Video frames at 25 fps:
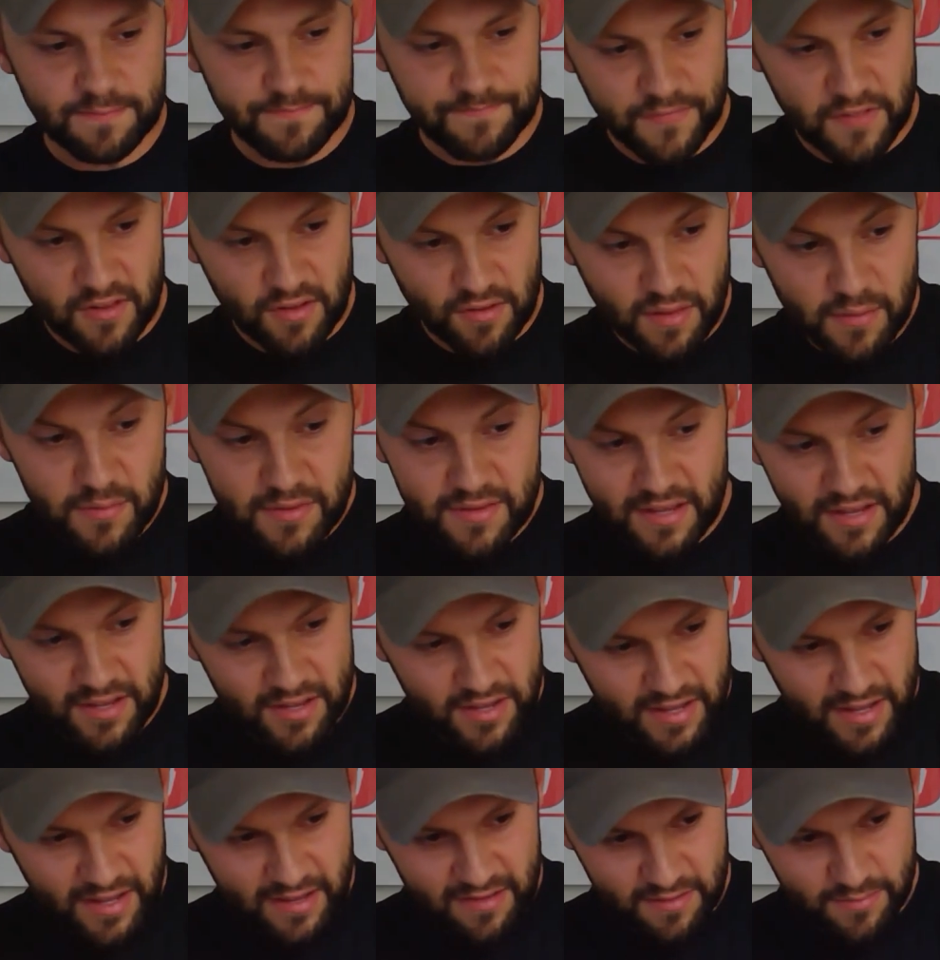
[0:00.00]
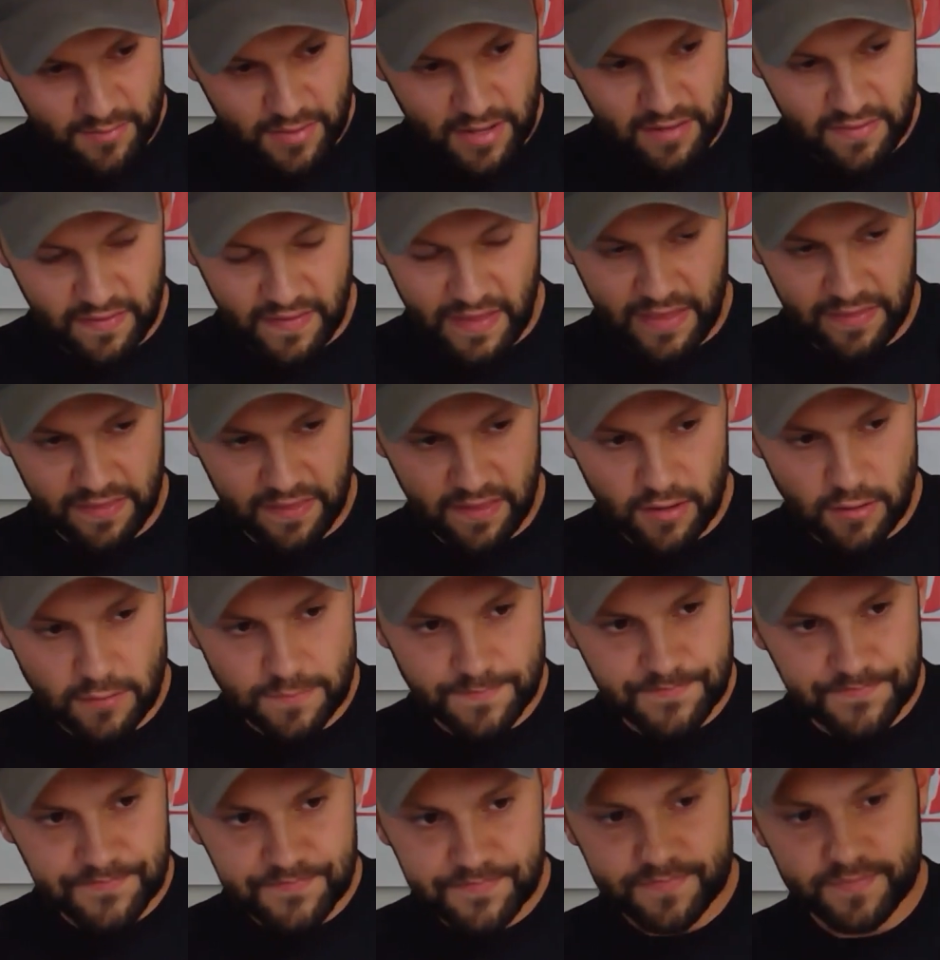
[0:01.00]
So let me tell you guys about that though.
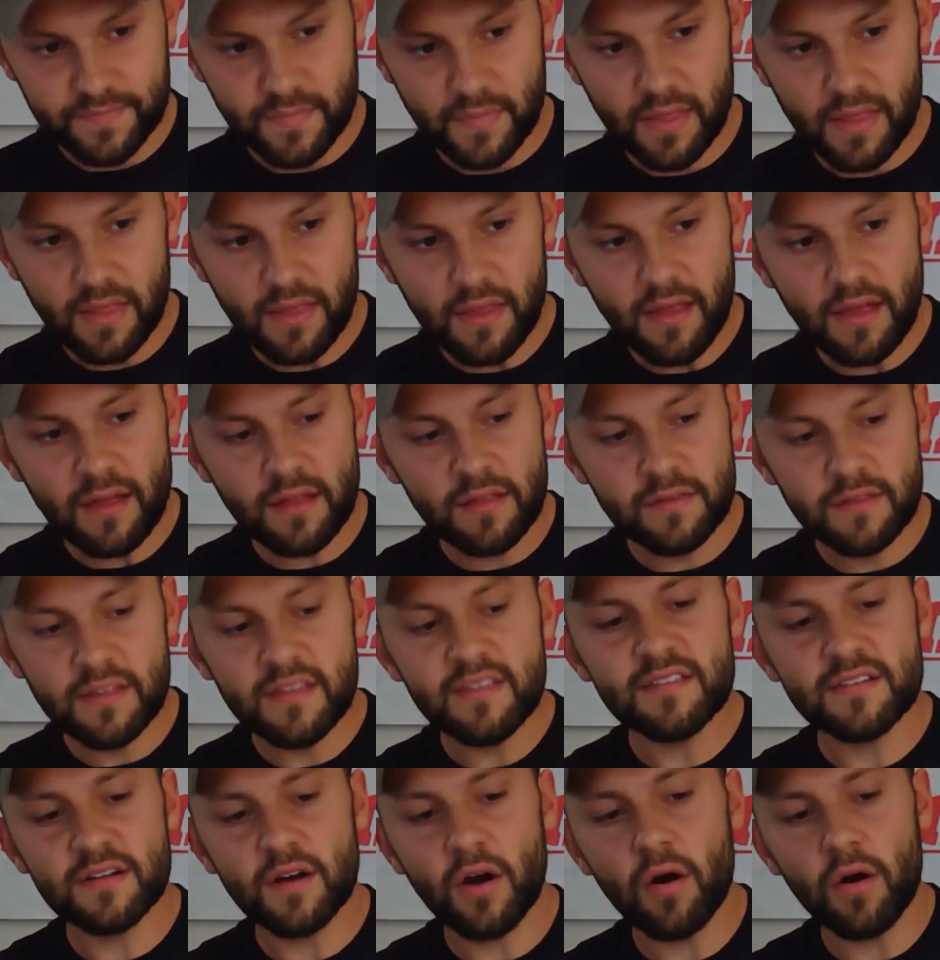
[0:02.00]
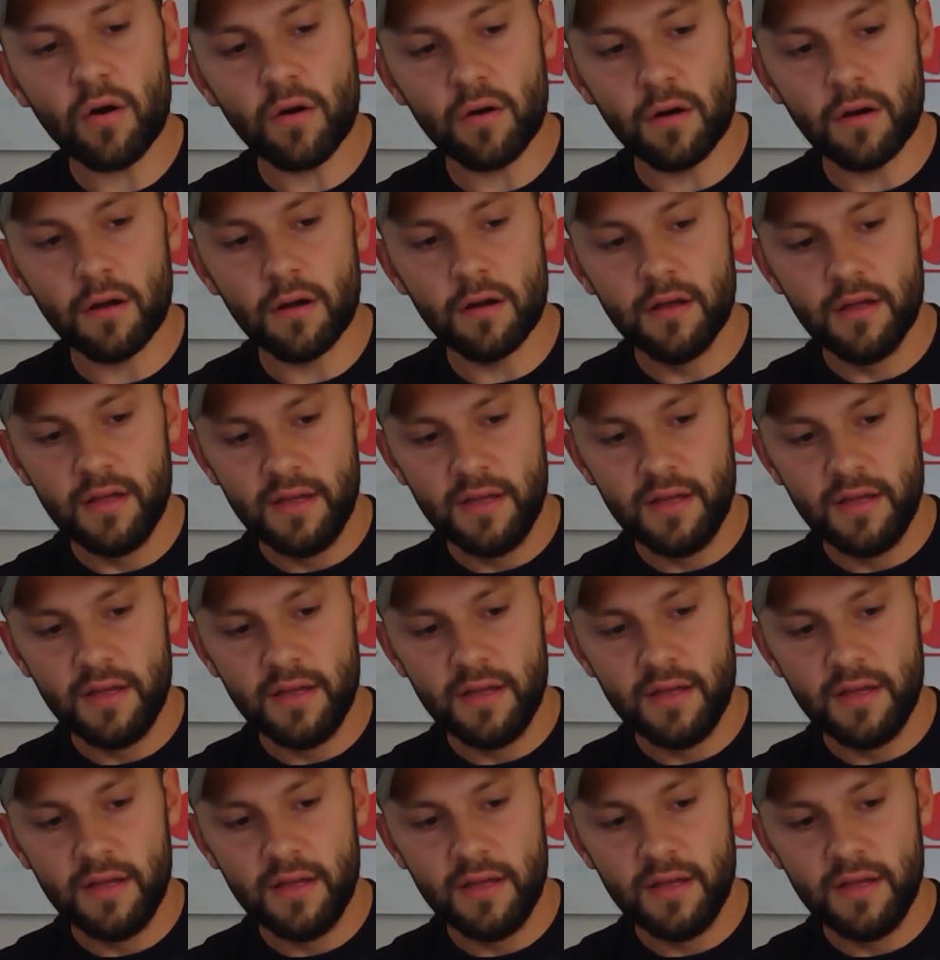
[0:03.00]
This car,